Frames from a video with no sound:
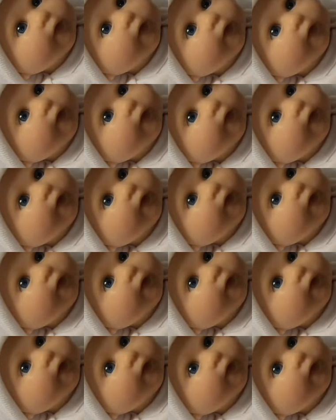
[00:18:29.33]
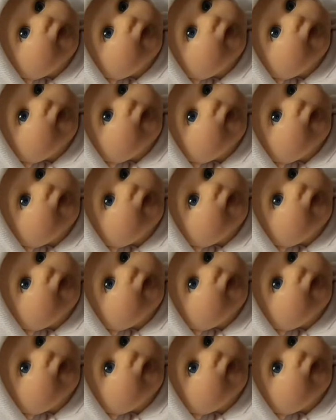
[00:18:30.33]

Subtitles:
(no one is talking)